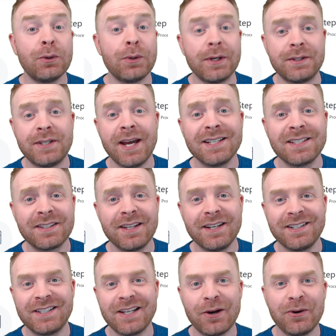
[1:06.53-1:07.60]
So to test
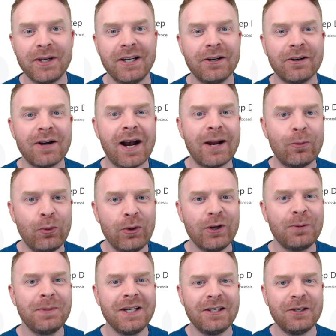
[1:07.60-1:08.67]
things out here, I will be